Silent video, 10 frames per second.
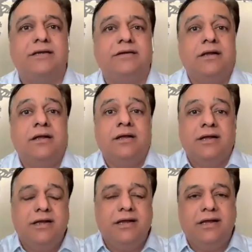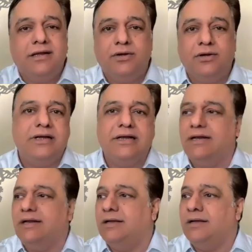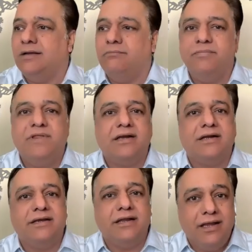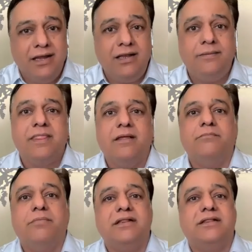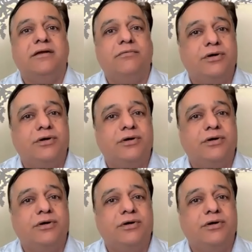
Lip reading: that, they are getting healed, but they